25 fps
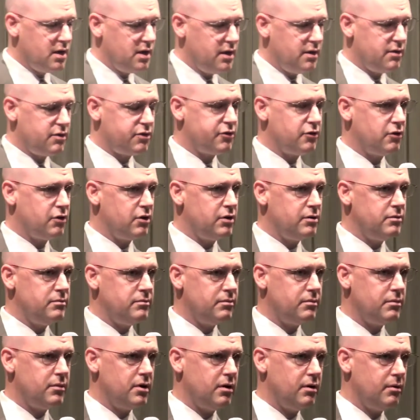And
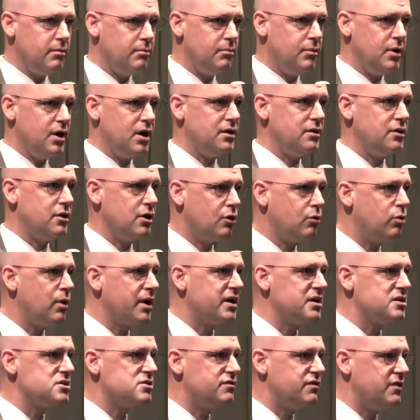third, but the
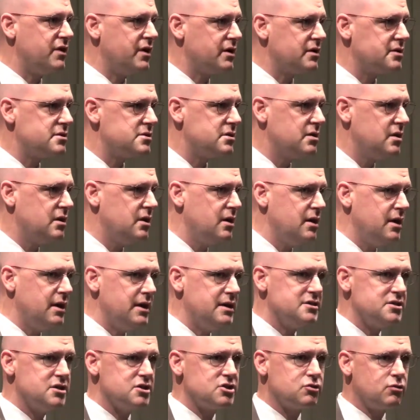quickest fix,
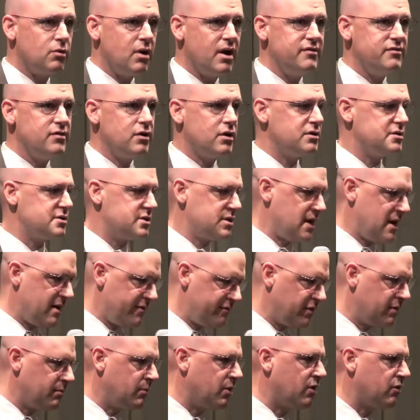is this graveyard
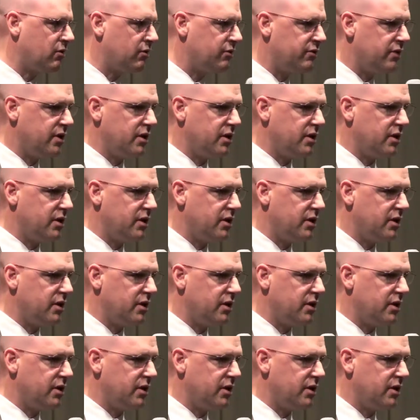staffing model.